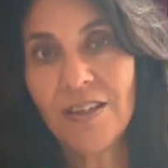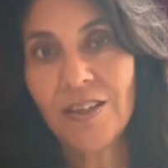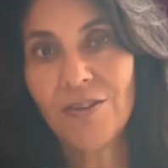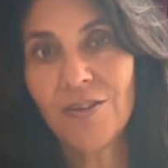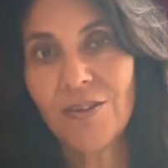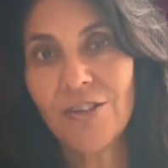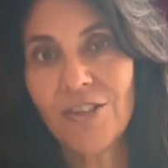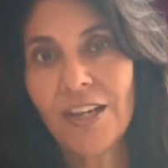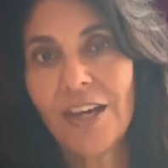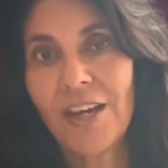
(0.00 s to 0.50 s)
your
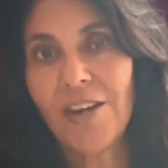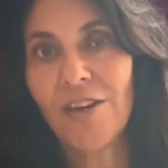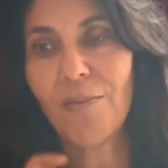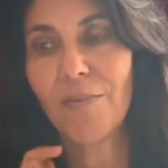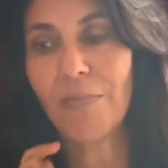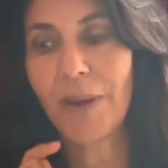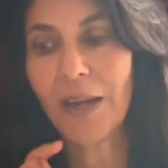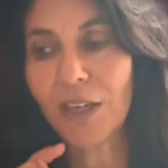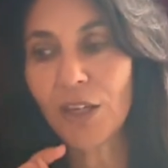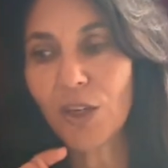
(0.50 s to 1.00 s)
shadow,
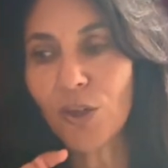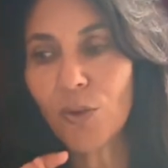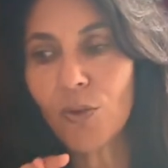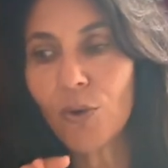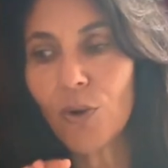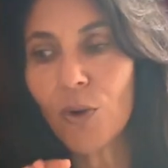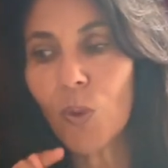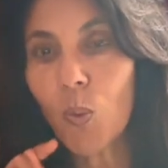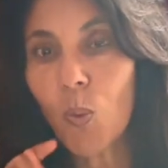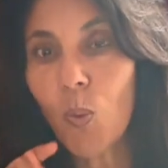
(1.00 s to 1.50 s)
by
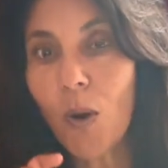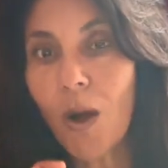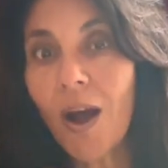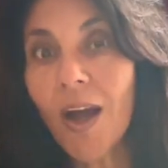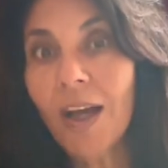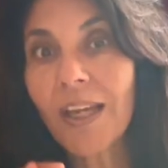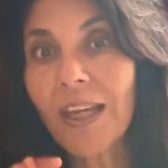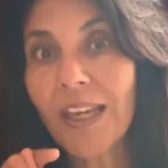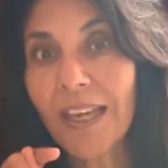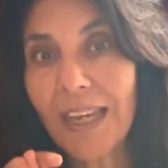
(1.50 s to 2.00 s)
your
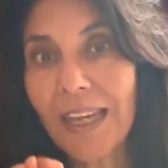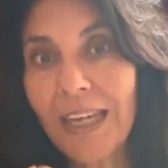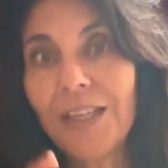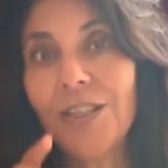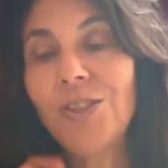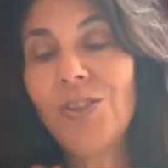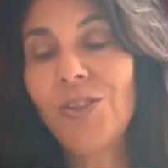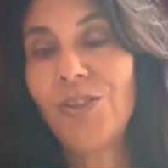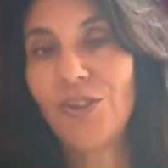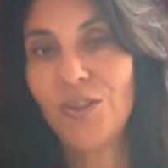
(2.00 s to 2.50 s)
walking
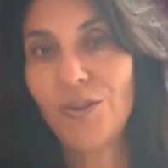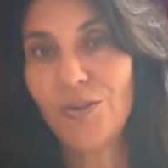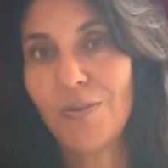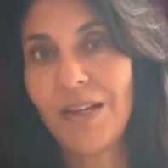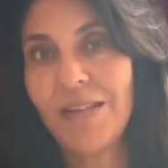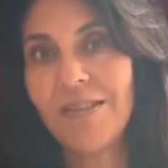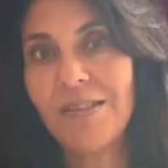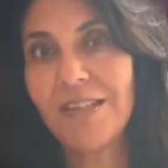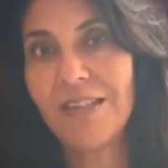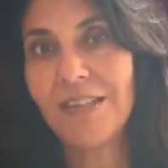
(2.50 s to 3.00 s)
into your
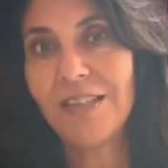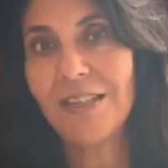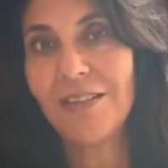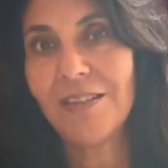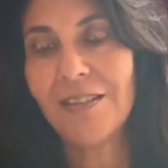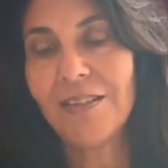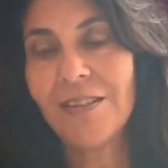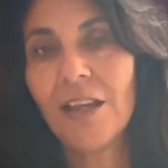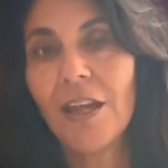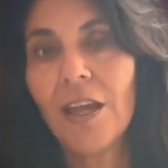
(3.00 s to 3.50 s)

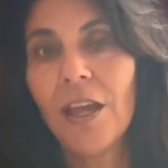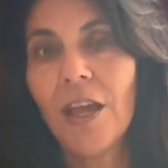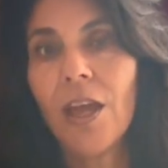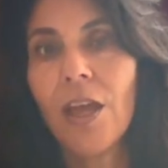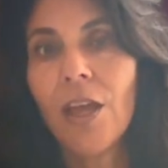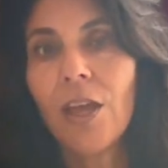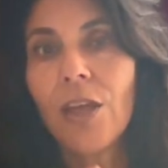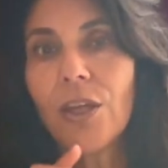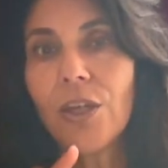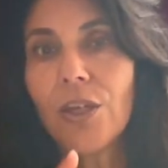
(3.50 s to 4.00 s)
messiness.
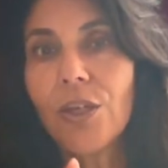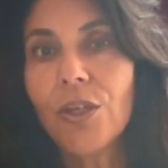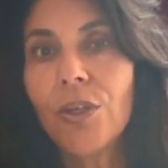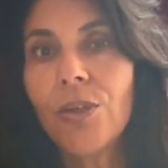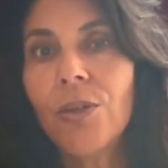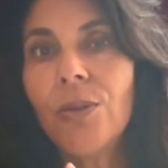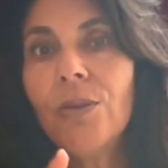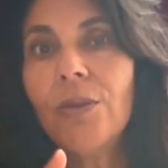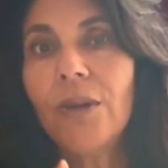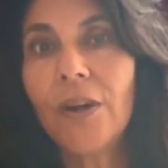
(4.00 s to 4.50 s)

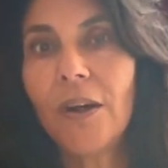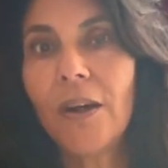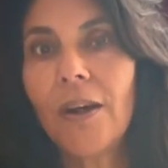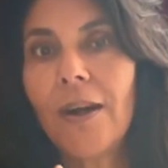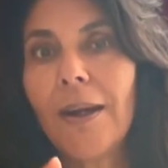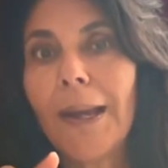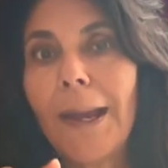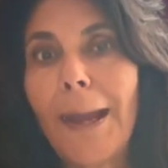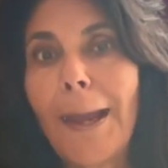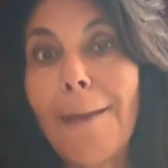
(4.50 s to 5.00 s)
You
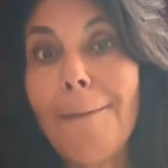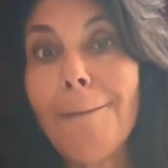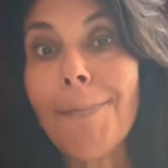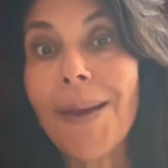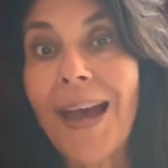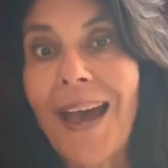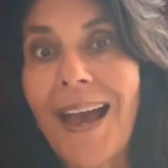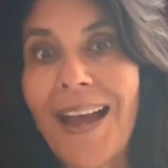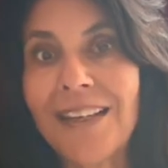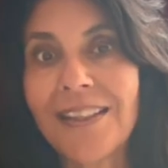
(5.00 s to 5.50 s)
are
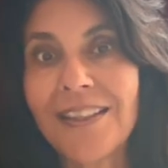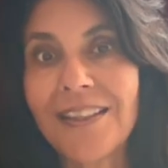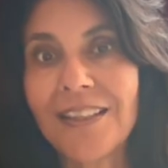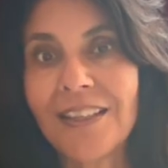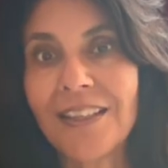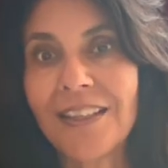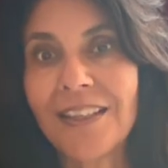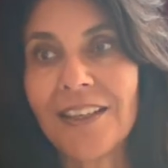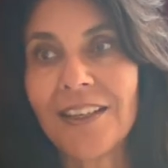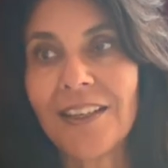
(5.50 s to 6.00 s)

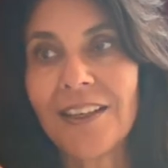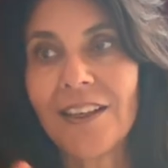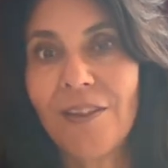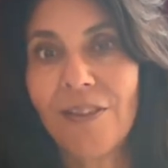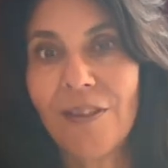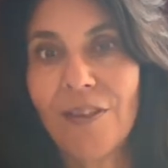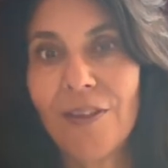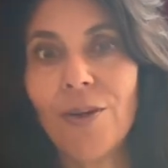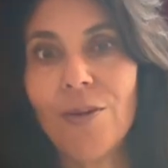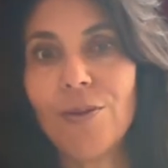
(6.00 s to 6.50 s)
impacting
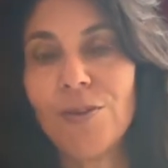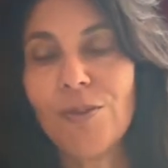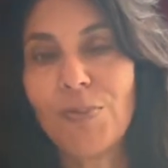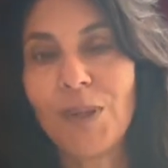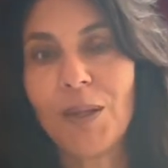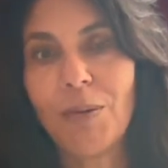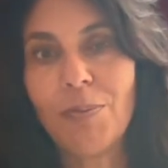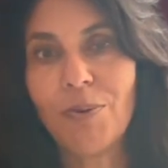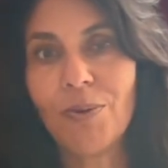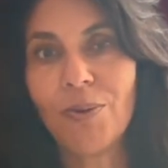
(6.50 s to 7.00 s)
those
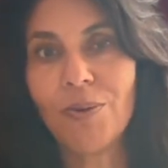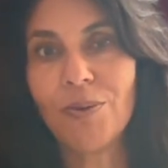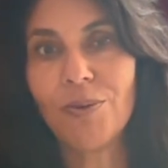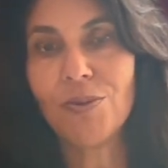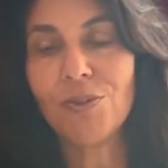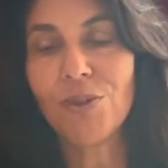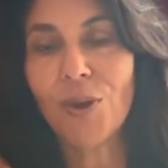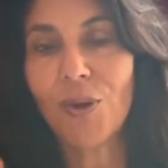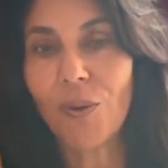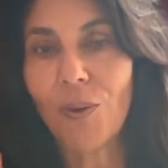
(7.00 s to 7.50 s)
people.
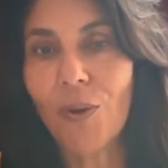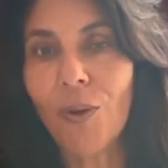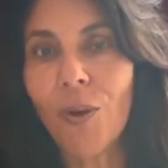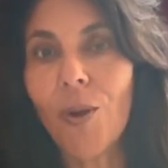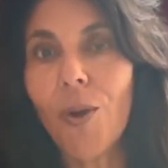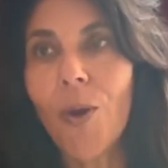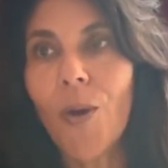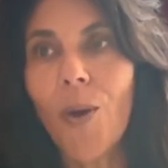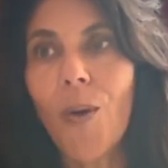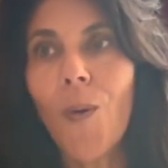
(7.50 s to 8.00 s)
So
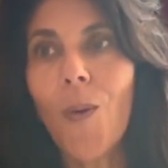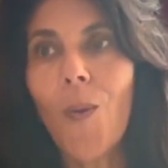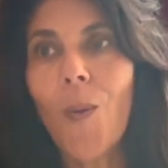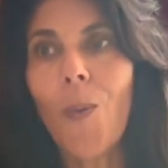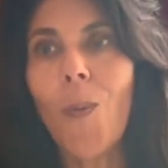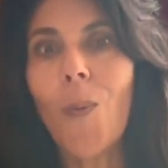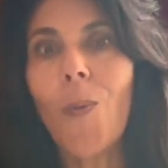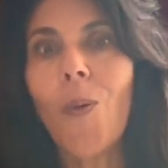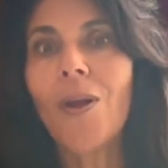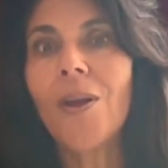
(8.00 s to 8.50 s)

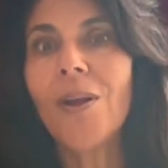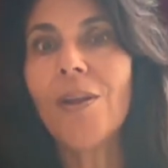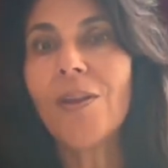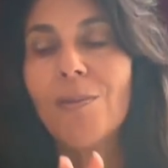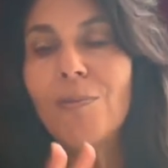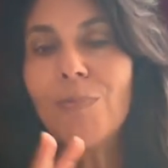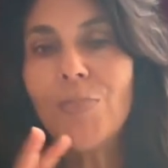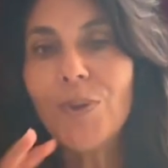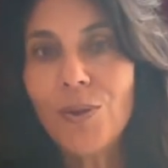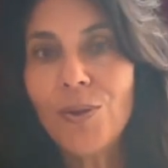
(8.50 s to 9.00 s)
one of the
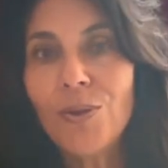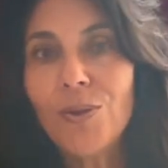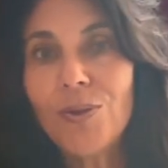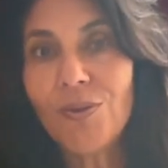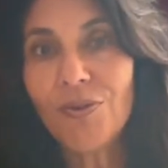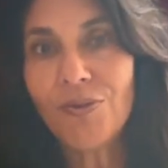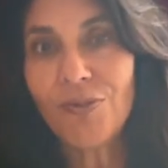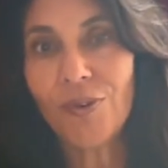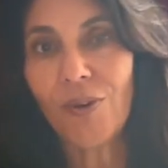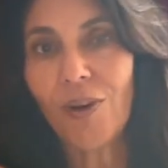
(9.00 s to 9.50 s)

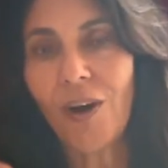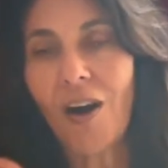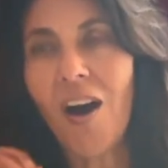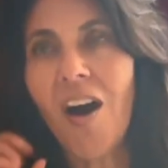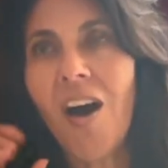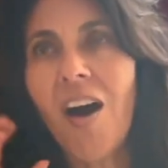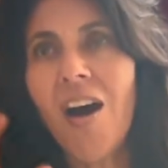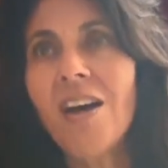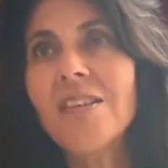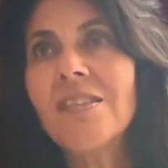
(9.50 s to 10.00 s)
beautiful,
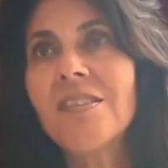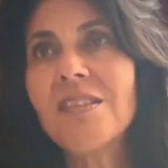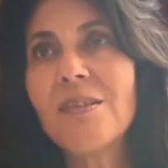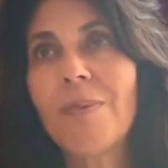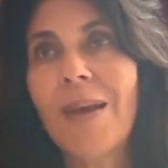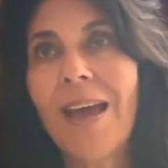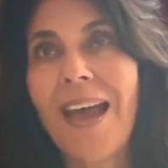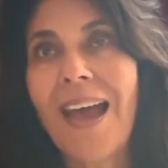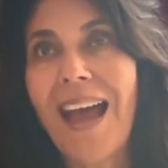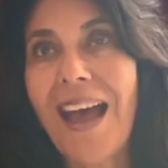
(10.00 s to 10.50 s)
awesome
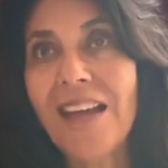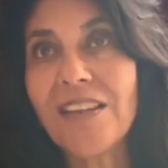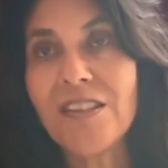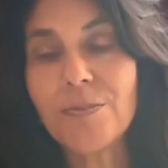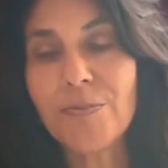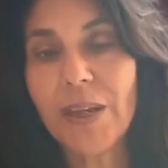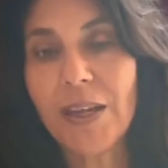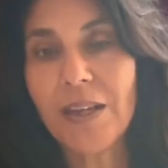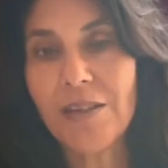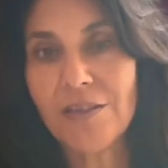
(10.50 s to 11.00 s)

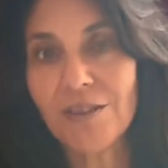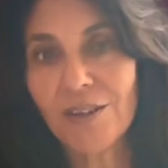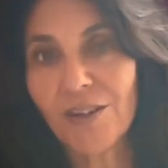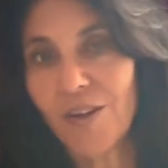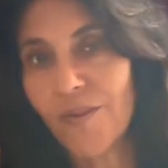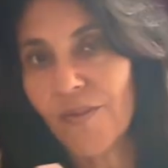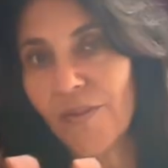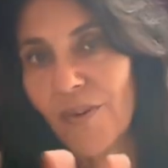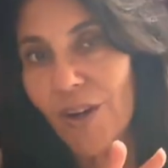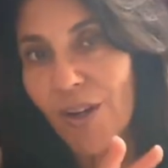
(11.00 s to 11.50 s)
aspects
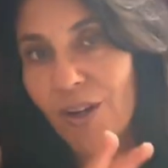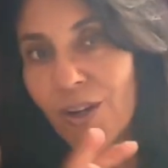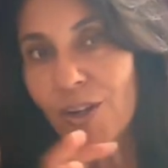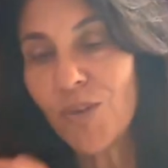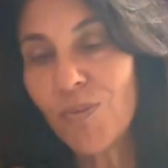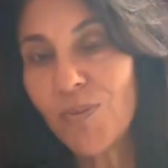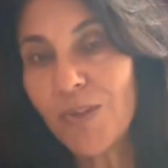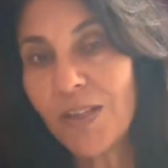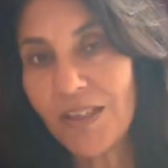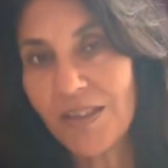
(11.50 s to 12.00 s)
of our
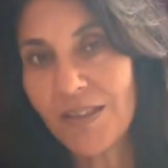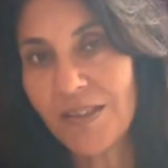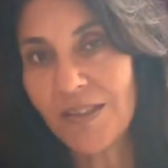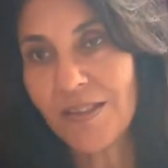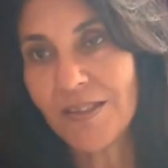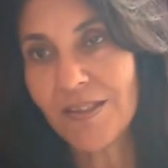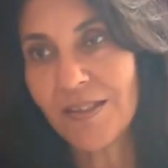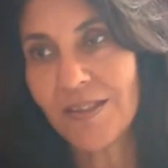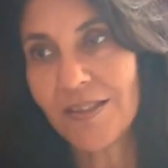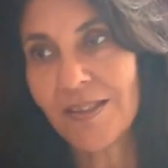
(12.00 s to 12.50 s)
human
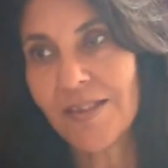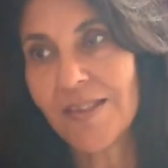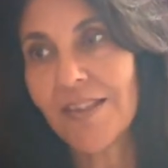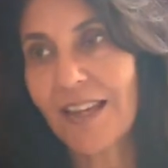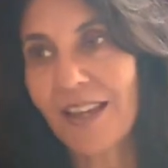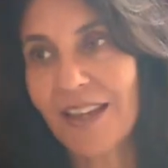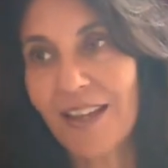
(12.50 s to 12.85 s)
existence